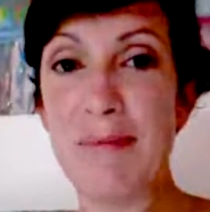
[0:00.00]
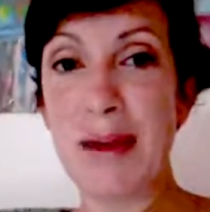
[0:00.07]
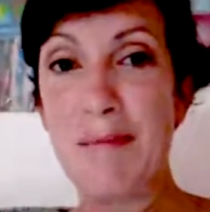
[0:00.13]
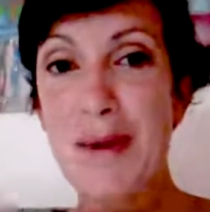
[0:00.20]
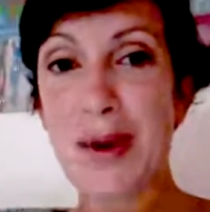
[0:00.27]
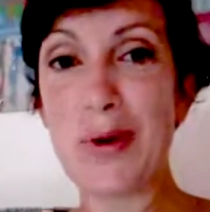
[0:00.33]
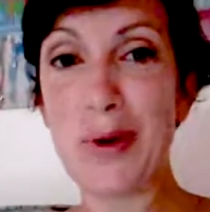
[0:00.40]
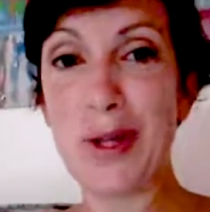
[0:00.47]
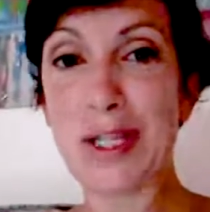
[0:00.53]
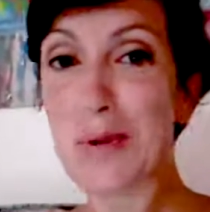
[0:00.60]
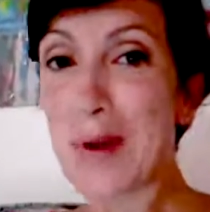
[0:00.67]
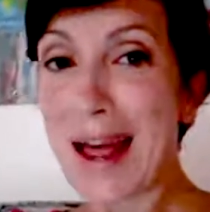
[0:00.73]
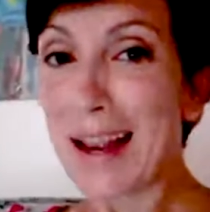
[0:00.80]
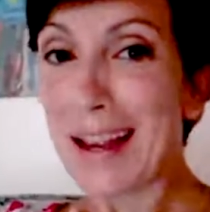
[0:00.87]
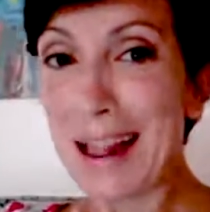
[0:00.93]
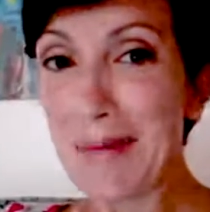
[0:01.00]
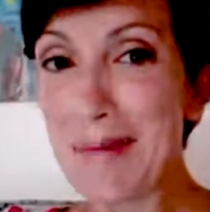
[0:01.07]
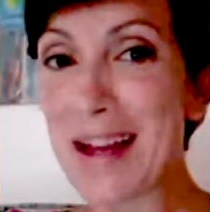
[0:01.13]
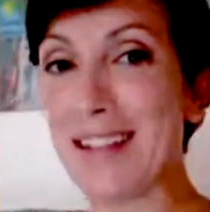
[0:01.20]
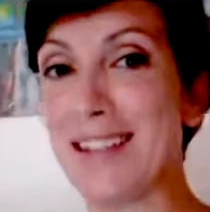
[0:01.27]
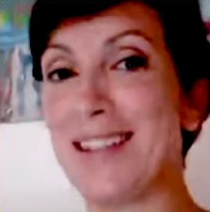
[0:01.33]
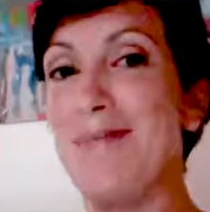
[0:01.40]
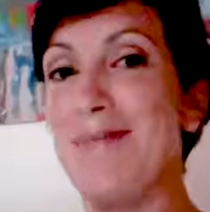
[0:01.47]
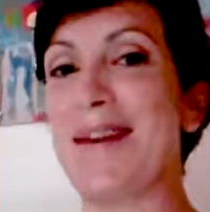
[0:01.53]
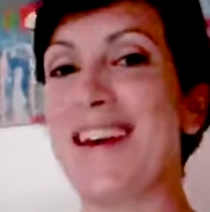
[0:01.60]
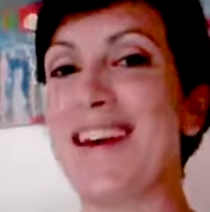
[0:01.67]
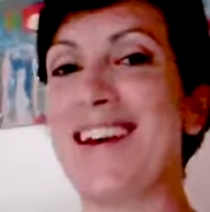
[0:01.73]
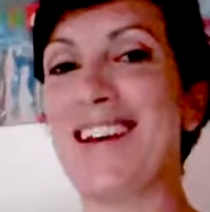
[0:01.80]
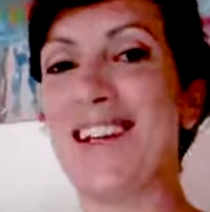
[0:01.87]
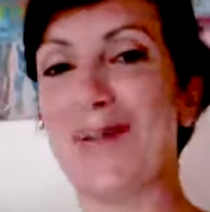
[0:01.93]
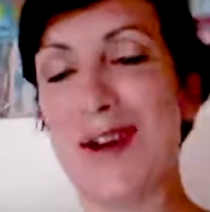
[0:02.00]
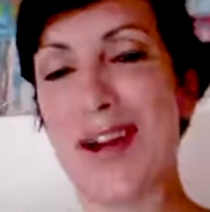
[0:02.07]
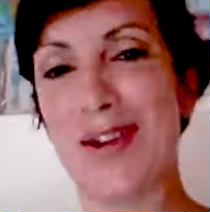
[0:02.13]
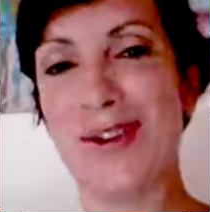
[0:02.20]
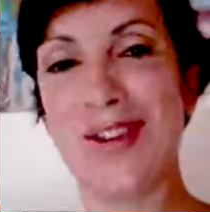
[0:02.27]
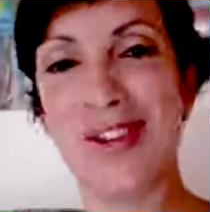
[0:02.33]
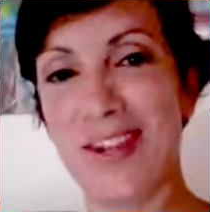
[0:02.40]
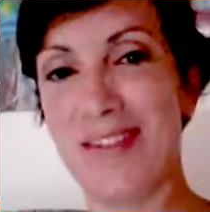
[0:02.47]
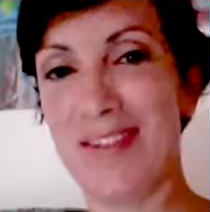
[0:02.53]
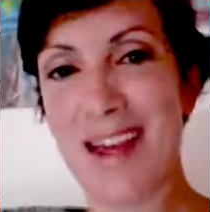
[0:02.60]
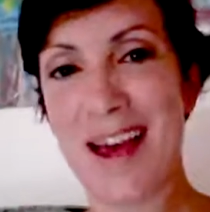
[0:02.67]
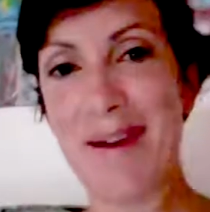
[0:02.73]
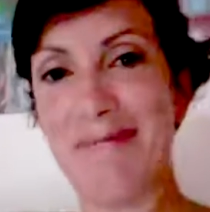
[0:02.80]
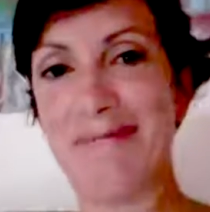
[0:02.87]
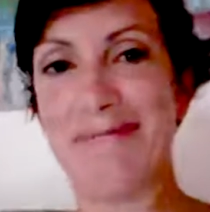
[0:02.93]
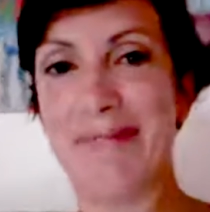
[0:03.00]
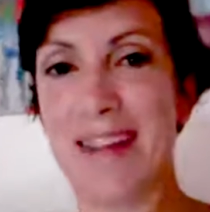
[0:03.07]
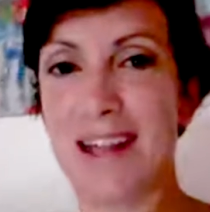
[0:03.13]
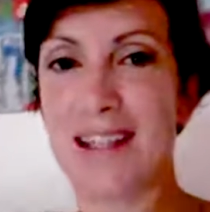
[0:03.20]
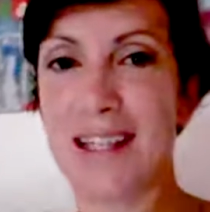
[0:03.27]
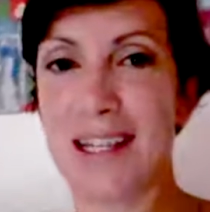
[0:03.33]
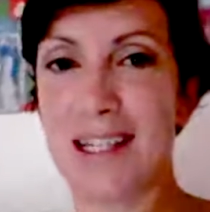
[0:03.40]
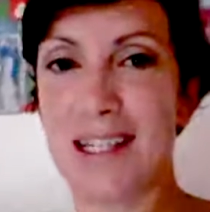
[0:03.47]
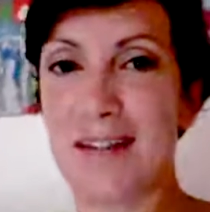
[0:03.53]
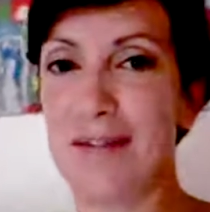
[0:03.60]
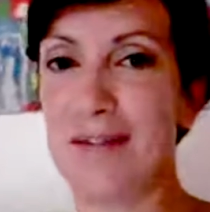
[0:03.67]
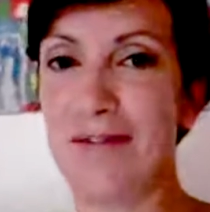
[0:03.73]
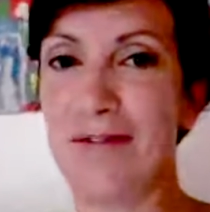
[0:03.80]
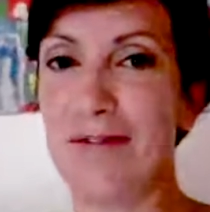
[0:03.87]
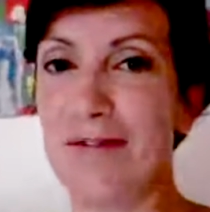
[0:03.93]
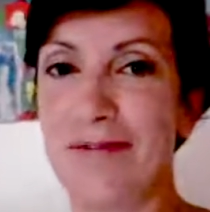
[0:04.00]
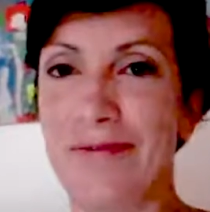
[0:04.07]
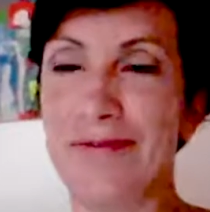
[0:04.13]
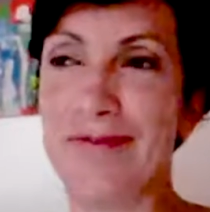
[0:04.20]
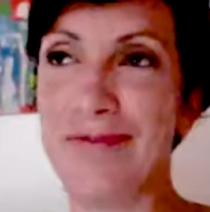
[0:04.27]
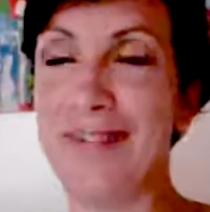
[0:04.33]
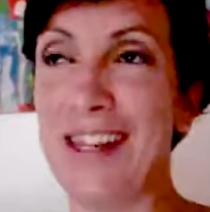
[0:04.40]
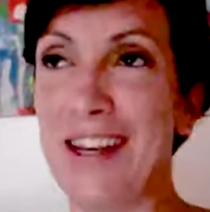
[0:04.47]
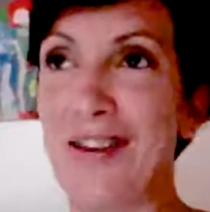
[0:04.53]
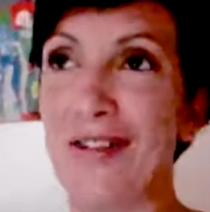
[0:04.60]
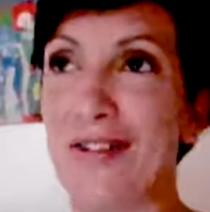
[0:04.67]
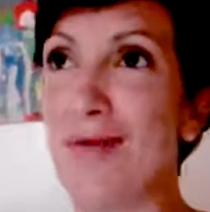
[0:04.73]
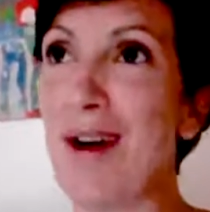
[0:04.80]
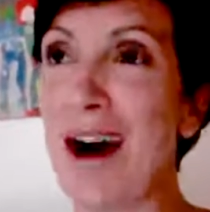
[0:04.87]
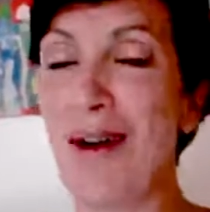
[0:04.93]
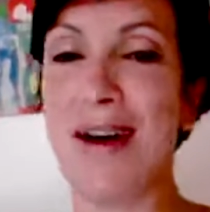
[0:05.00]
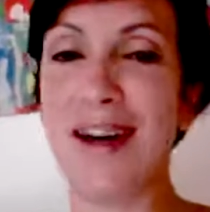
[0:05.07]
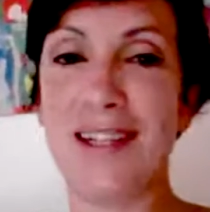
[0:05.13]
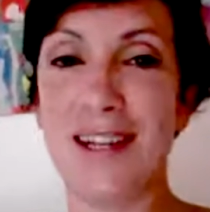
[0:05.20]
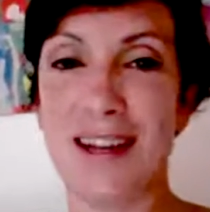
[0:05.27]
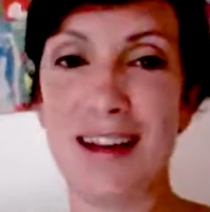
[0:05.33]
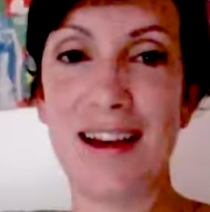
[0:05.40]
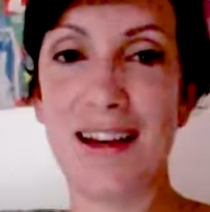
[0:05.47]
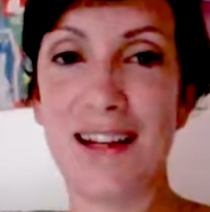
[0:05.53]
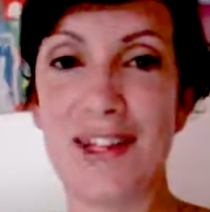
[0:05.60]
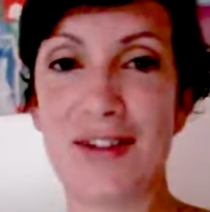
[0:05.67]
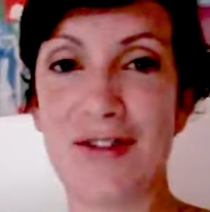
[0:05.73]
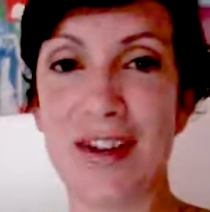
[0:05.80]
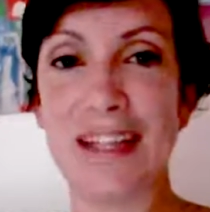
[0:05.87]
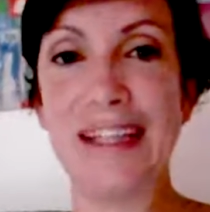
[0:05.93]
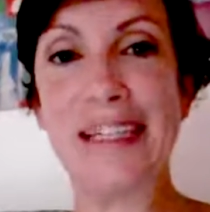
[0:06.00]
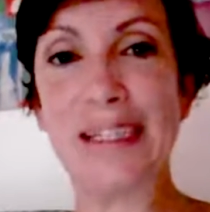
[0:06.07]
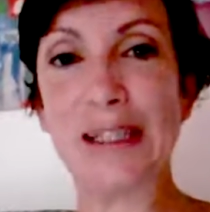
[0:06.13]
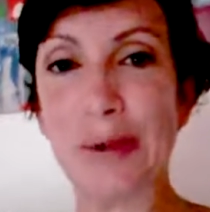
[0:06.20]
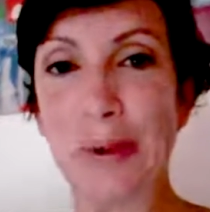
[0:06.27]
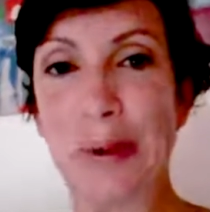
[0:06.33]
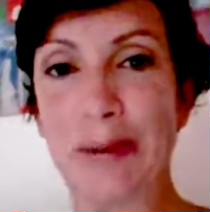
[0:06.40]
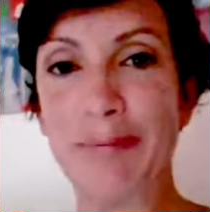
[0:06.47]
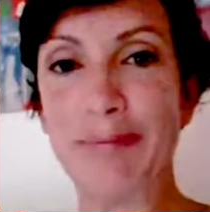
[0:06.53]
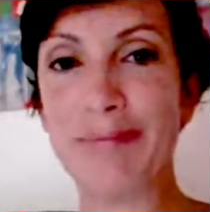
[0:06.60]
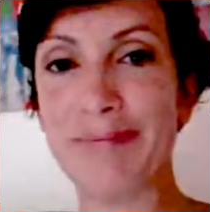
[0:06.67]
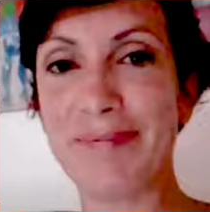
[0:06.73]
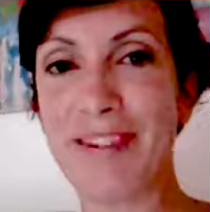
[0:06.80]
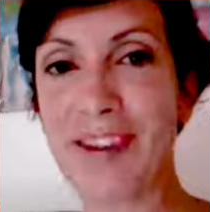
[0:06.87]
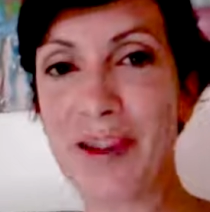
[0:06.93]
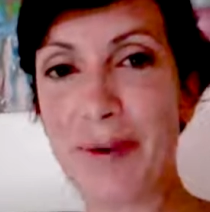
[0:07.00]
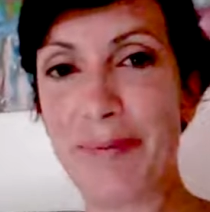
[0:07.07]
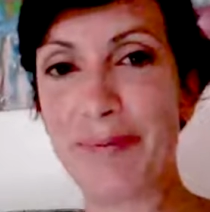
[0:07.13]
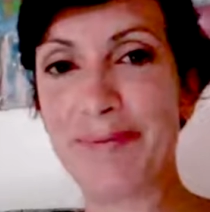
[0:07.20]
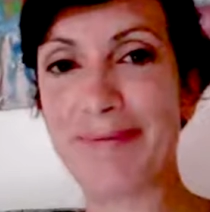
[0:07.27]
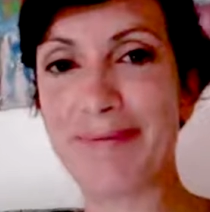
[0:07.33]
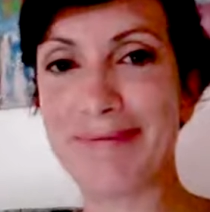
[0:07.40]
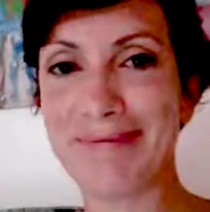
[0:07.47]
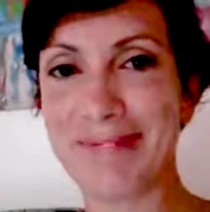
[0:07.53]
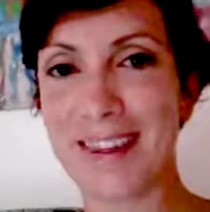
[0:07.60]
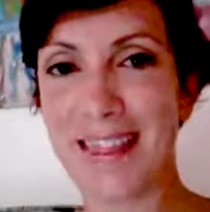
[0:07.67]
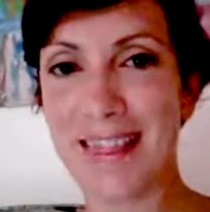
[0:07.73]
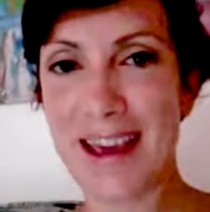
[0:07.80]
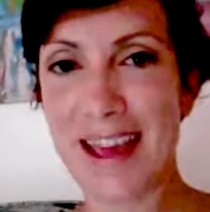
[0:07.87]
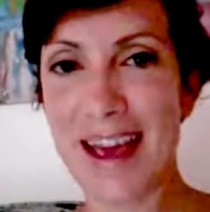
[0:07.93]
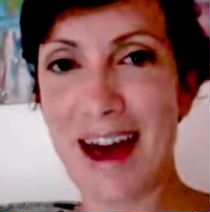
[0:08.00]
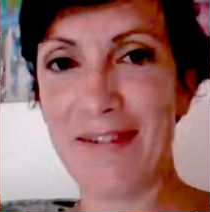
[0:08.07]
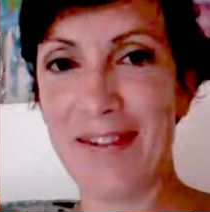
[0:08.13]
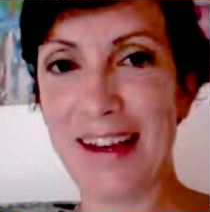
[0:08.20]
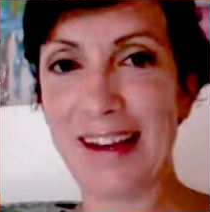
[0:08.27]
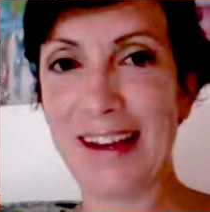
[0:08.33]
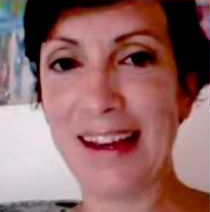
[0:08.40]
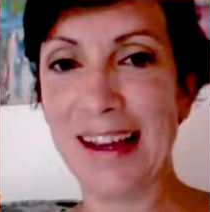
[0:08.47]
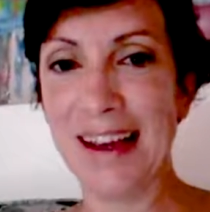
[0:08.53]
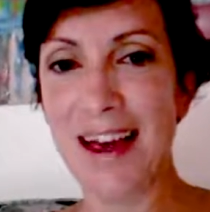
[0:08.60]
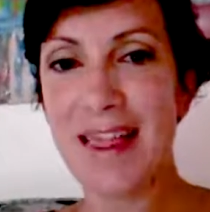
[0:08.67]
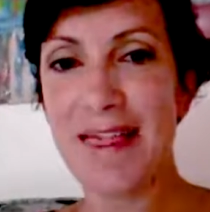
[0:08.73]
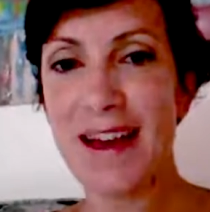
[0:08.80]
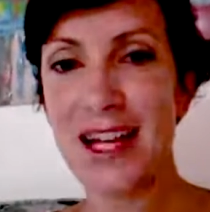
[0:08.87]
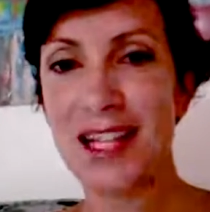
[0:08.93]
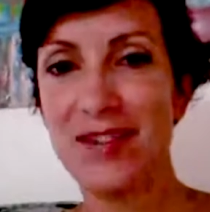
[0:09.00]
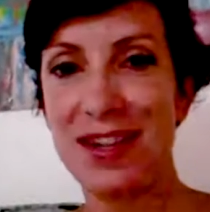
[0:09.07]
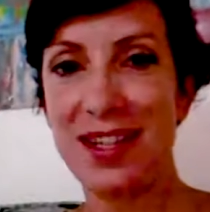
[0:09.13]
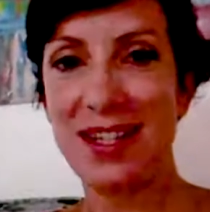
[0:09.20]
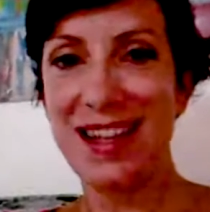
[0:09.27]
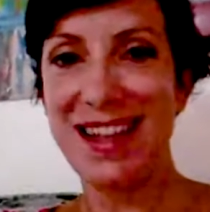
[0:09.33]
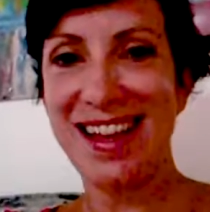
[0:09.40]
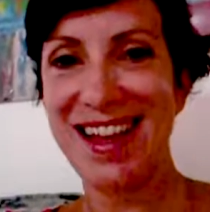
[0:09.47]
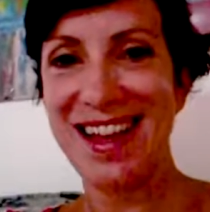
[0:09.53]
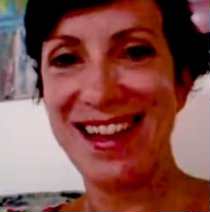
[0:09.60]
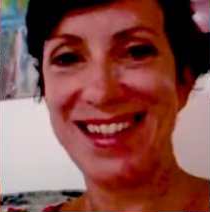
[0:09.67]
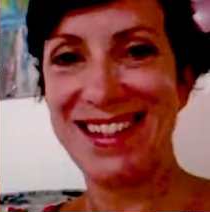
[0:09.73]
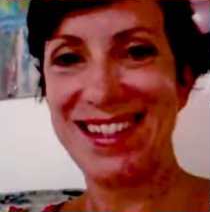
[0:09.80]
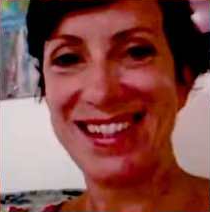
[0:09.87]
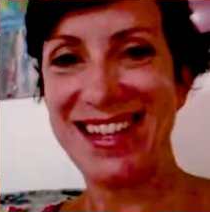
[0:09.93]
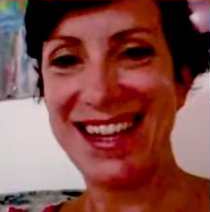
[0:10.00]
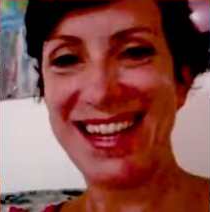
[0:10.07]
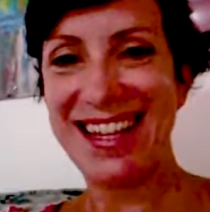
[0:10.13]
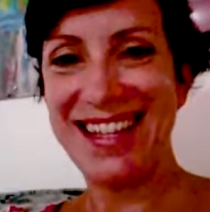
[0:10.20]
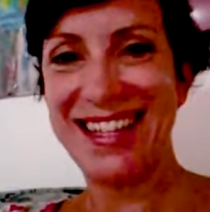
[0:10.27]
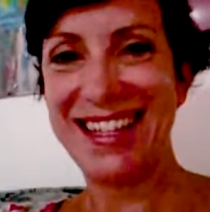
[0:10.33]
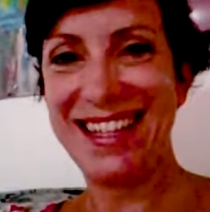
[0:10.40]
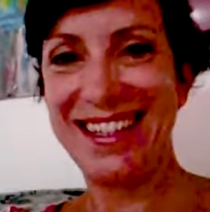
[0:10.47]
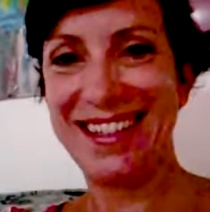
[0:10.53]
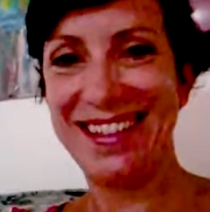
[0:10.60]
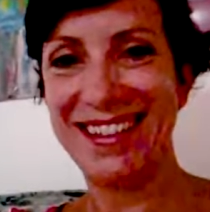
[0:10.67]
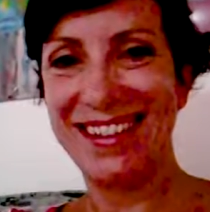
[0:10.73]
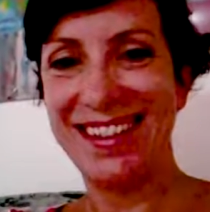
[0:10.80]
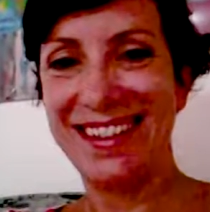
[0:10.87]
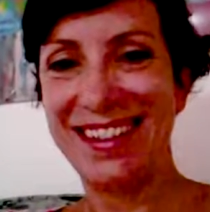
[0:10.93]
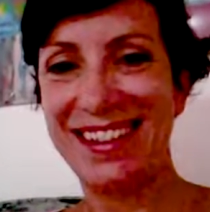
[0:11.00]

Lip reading: make me cold sweat a little bit, because when you achieve them, that sense of, you know, wow, I did it, is really cool. So there you have it. Thanks for listening, guys. Take it easy.